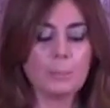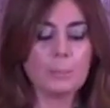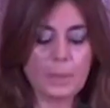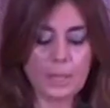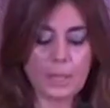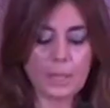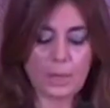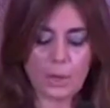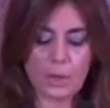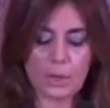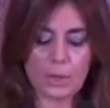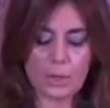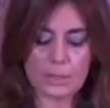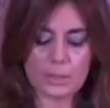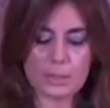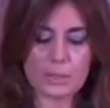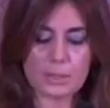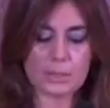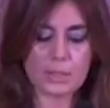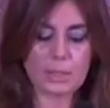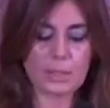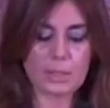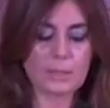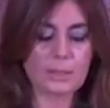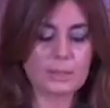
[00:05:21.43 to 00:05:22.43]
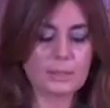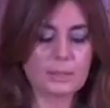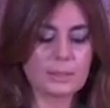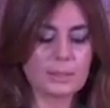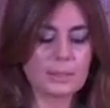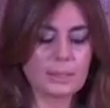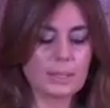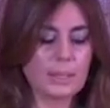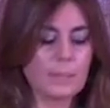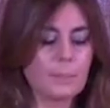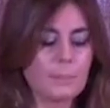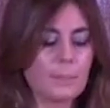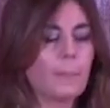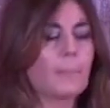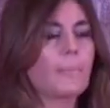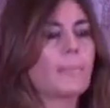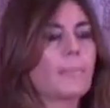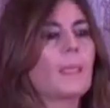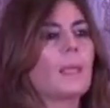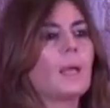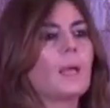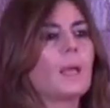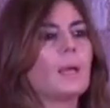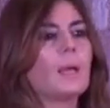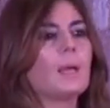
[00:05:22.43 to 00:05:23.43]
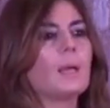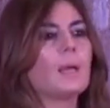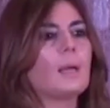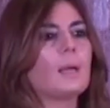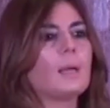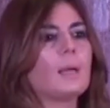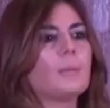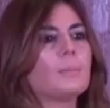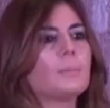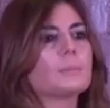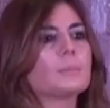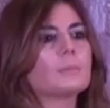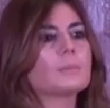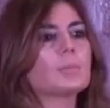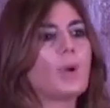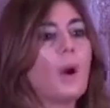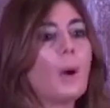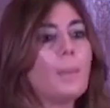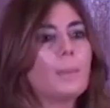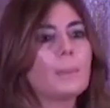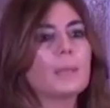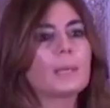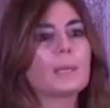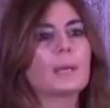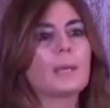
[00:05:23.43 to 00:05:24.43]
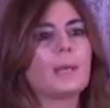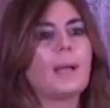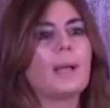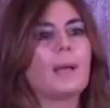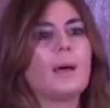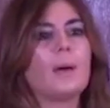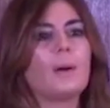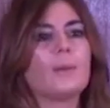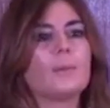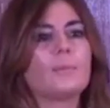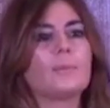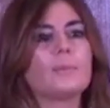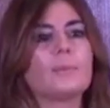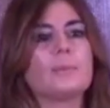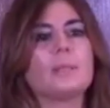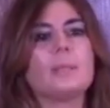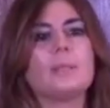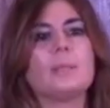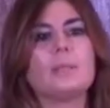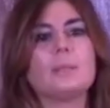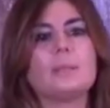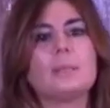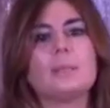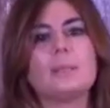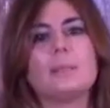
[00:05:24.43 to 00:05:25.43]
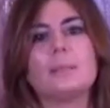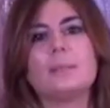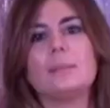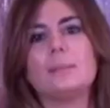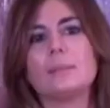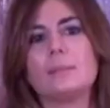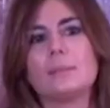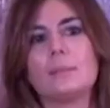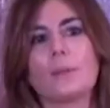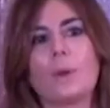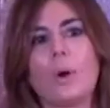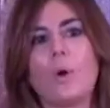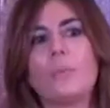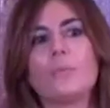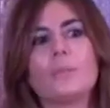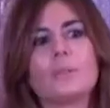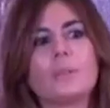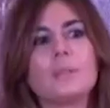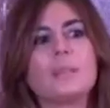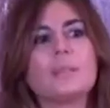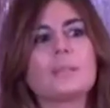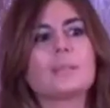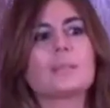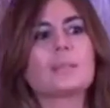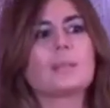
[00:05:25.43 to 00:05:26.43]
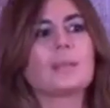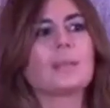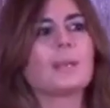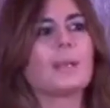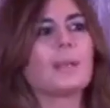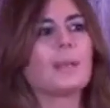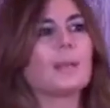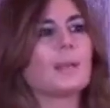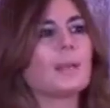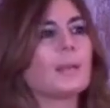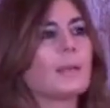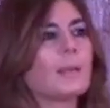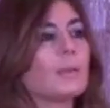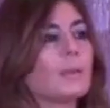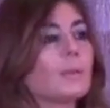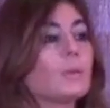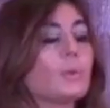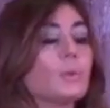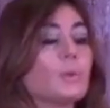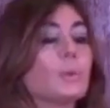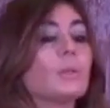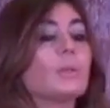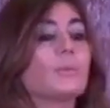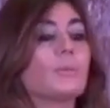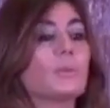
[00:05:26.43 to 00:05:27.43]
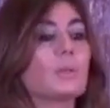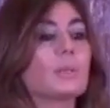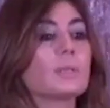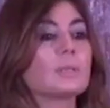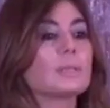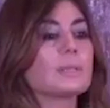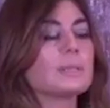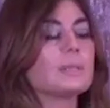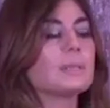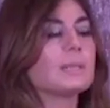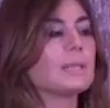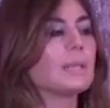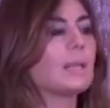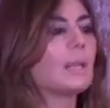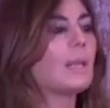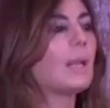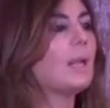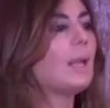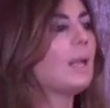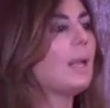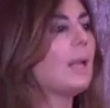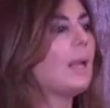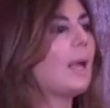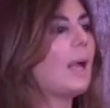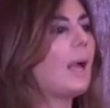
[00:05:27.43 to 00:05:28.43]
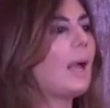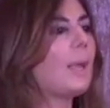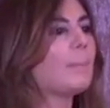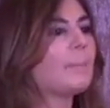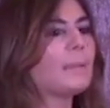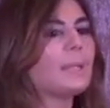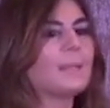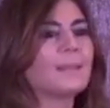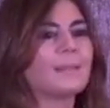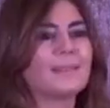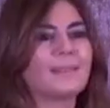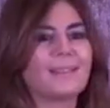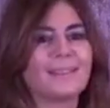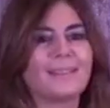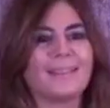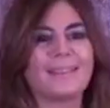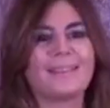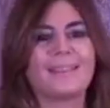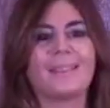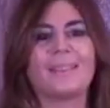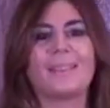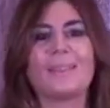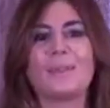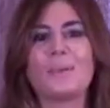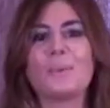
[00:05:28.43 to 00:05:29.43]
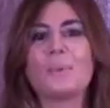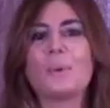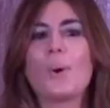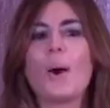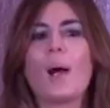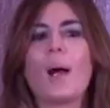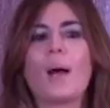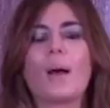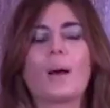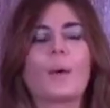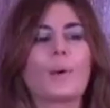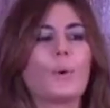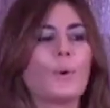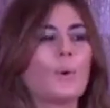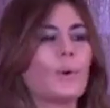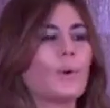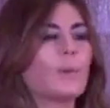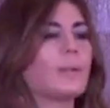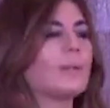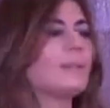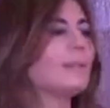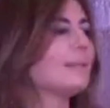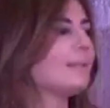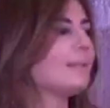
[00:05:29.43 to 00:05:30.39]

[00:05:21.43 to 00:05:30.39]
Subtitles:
Because the topic of this university, I mean, you are all